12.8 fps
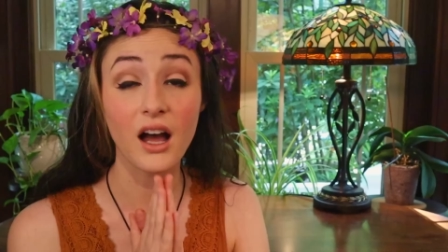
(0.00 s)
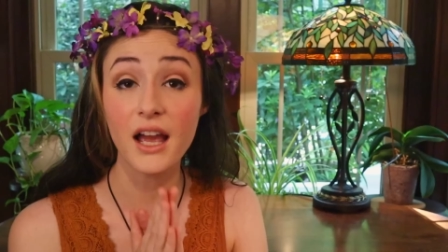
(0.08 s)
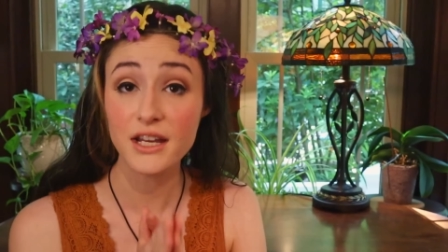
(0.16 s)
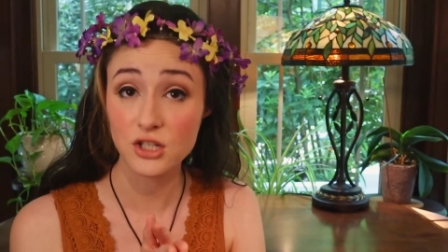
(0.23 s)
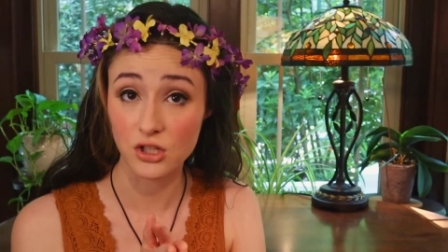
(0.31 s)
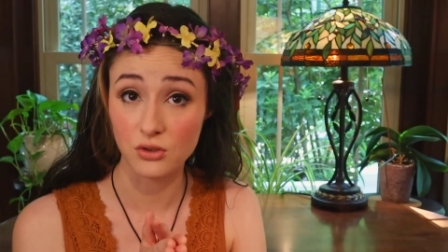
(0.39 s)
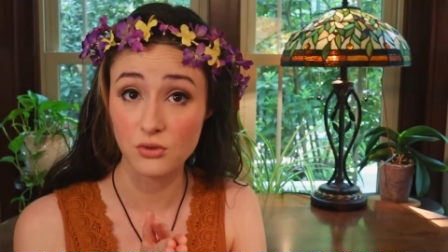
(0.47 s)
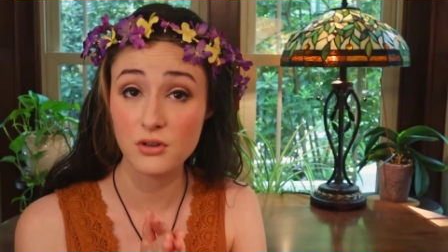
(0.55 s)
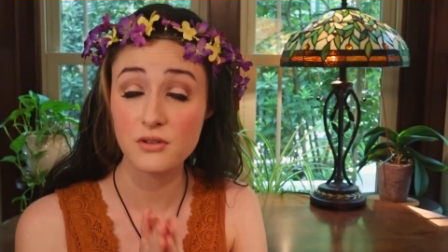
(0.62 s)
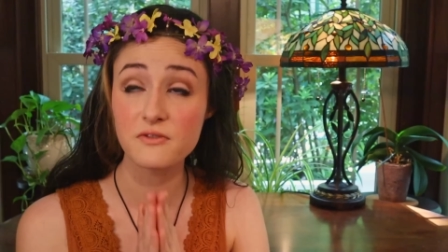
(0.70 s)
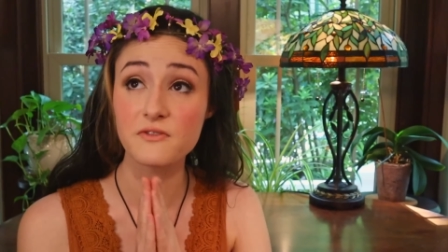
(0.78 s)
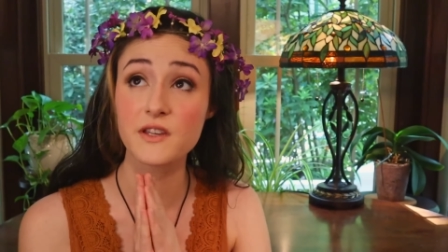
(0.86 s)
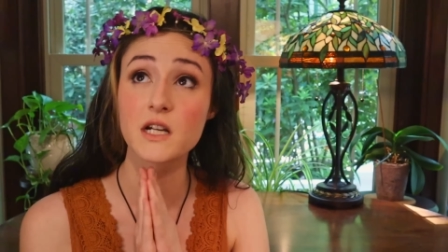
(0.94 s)
I too
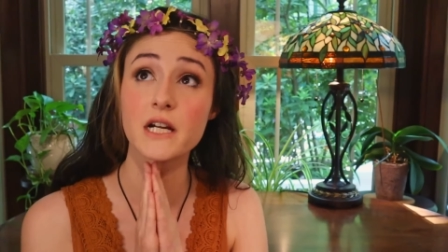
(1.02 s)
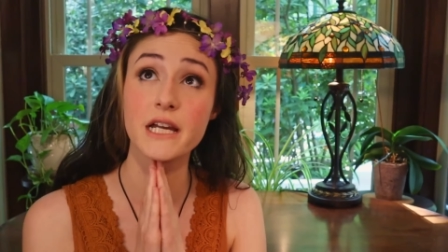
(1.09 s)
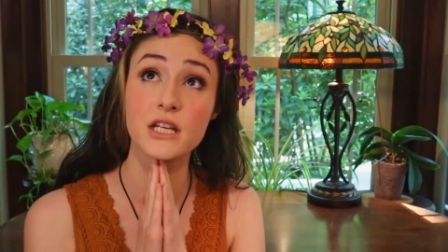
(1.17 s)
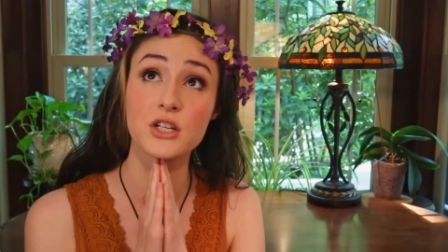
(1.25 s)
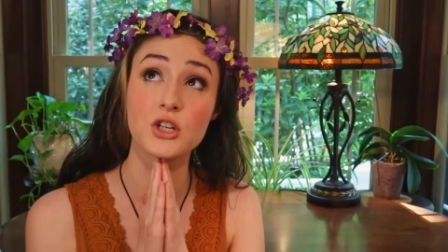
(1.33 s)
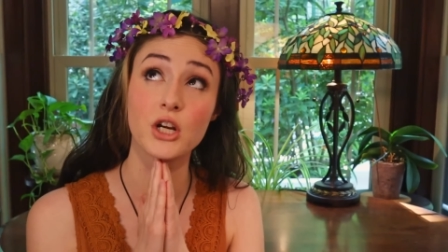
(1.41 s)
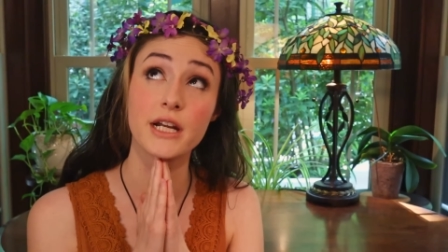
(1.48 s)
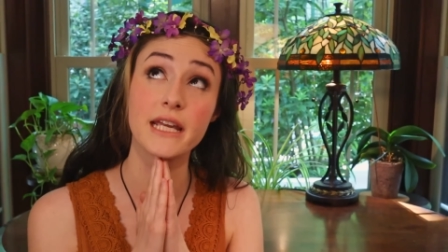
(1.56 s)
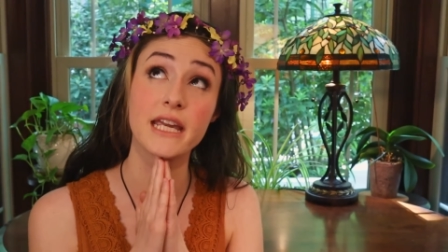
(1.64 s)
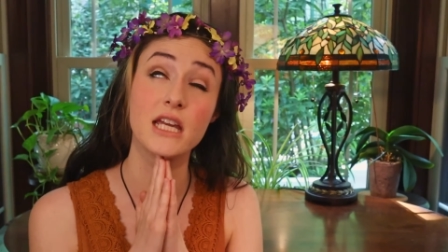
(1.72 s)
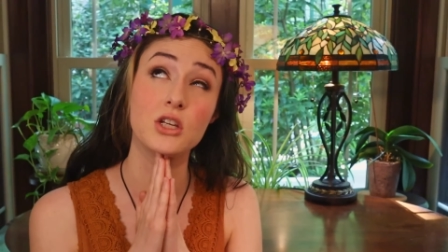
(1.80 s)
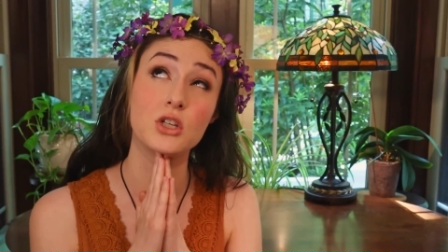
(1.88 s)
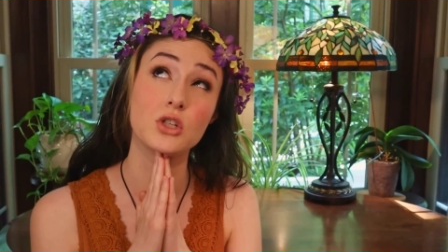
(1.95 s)
fear it
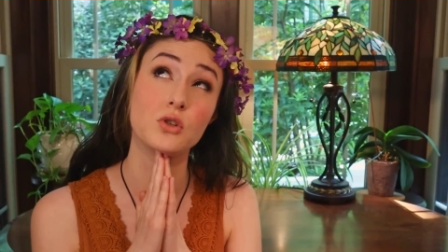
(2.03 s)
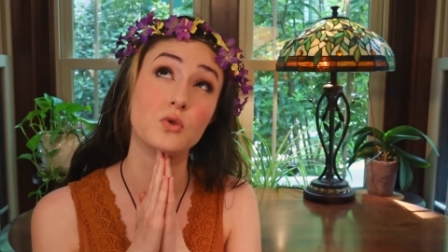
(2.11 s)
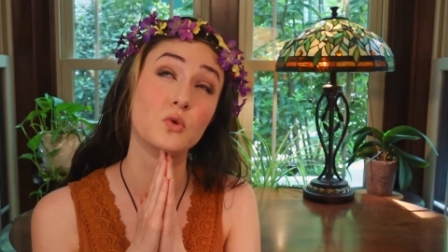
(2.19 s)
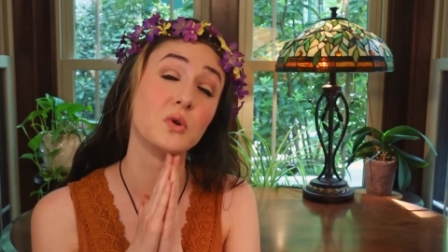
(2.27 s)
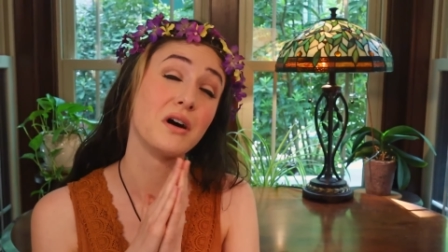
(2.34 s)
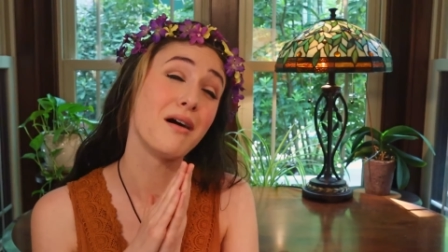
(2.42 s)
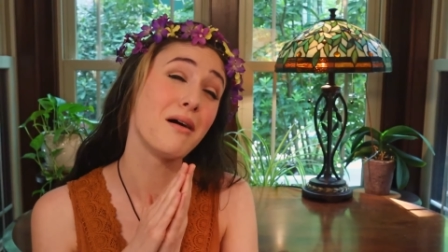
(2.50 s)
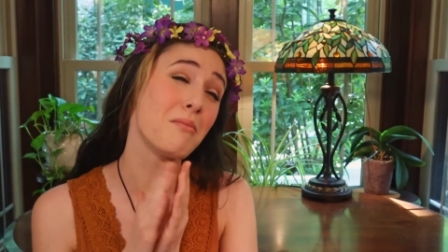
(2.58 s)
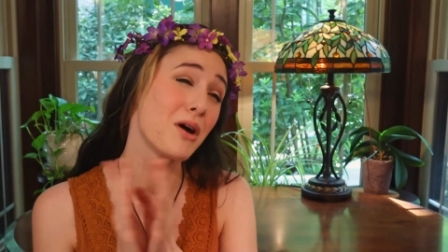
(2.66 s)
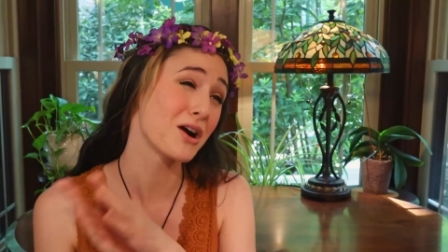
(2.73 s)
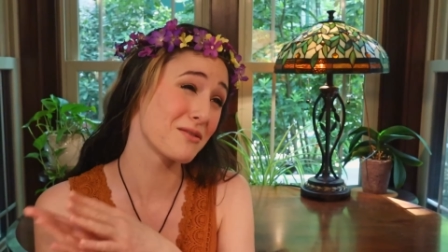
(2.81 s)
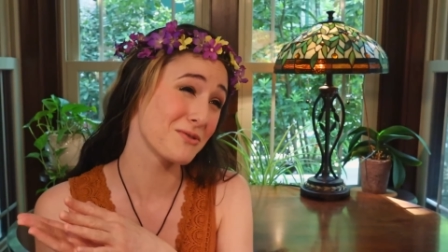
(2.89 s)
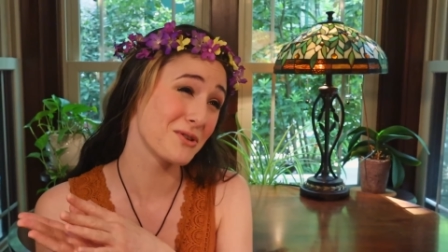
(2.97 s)
turning into a
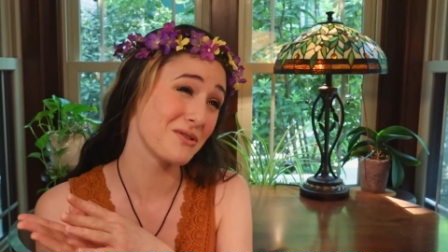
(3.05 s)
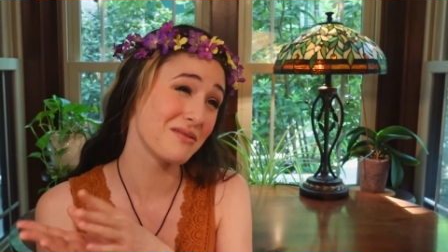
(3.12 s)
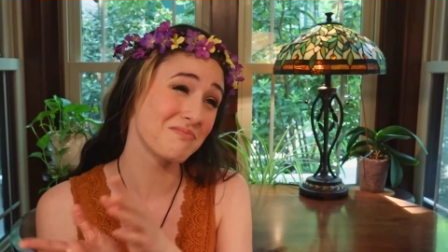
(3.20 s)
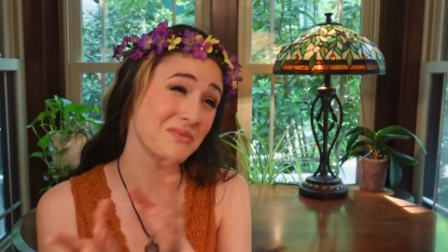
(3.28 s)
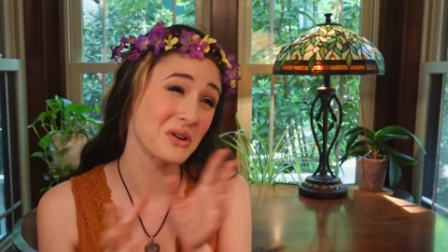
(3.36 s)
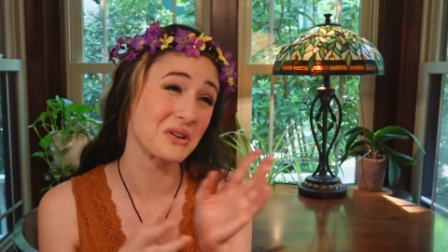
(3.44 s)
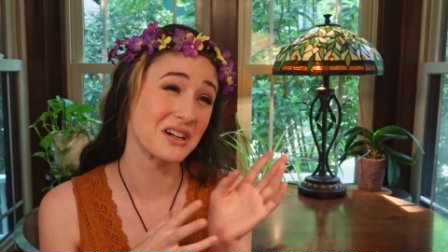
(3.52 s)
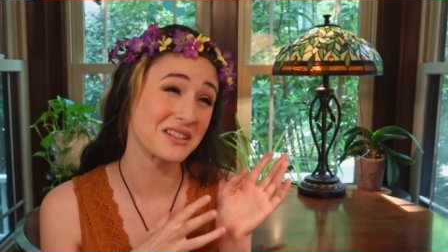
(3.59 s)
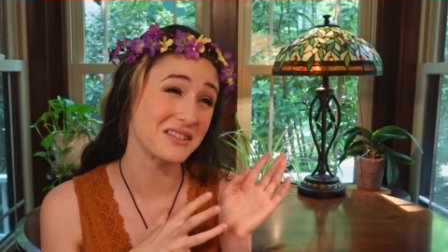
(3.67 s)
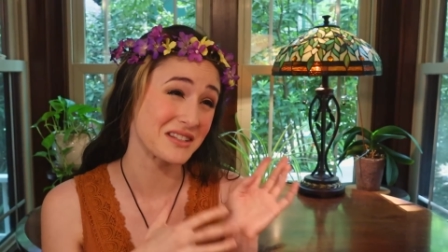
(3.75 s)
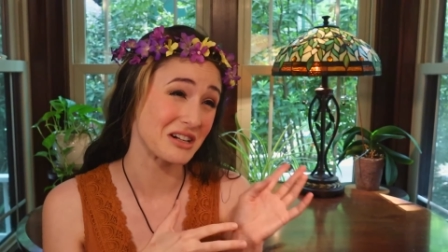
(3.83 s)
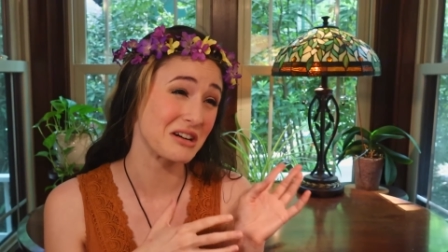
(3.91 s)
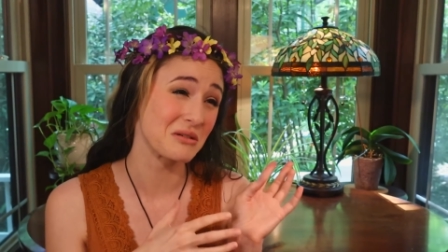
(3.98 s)
Marvel or a
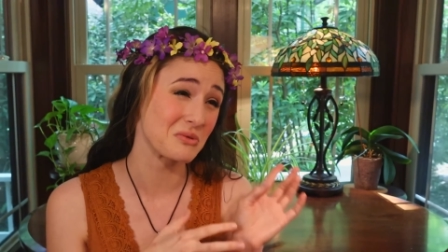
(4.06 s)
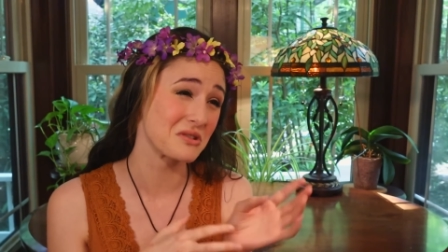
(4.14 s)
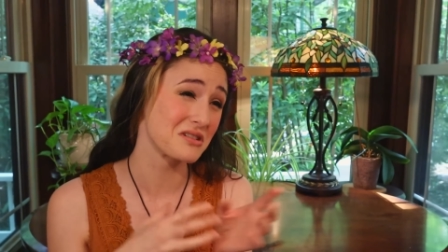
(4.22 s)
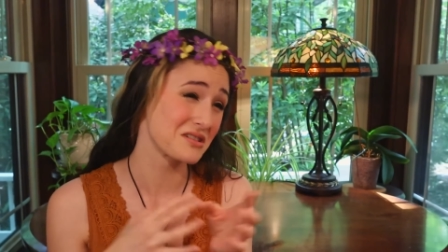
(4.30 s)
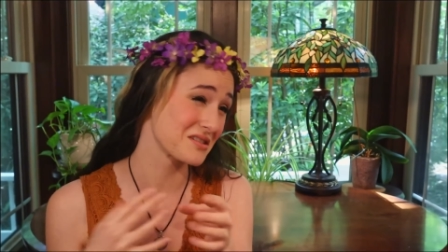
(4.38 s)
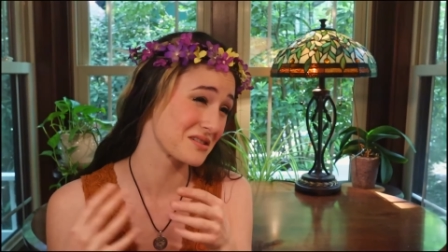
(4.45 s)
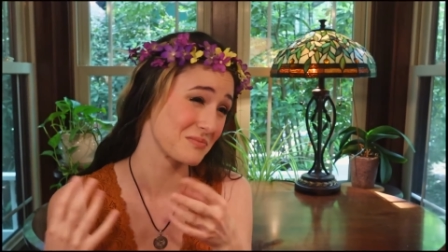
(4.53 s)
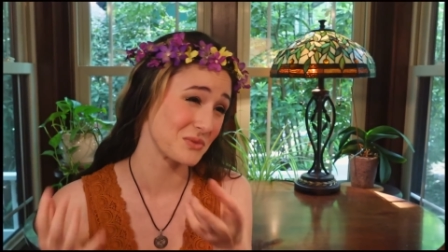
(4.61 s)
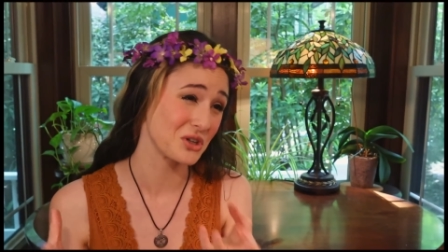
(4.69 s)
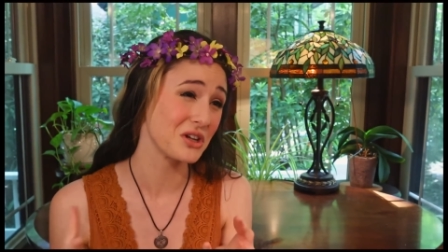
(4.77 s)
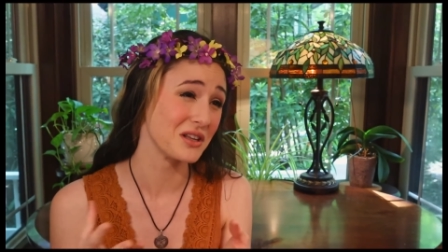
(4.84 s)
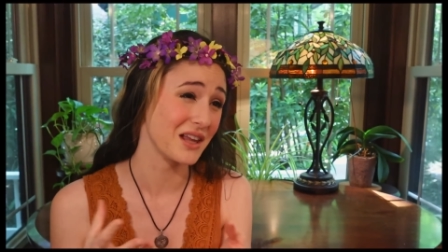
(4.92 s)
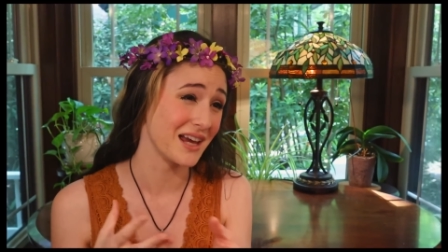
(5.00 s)
Star Wars
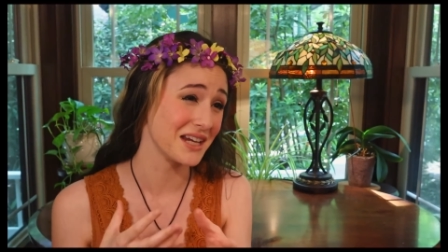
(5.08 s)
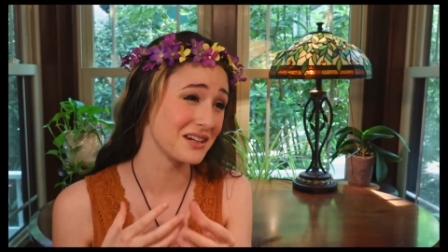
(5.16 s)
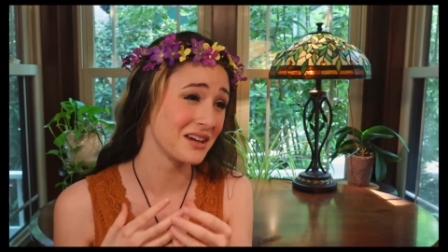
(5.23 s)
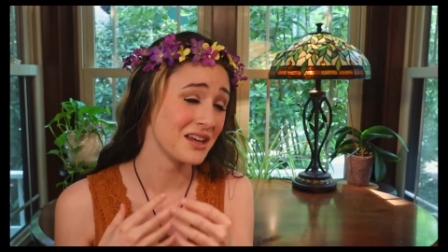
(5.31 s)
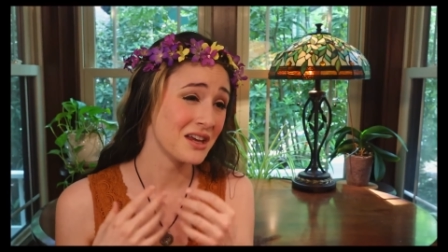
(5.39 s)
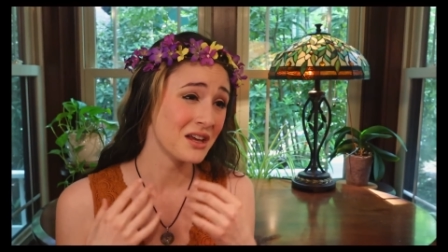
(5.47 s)
lookalike,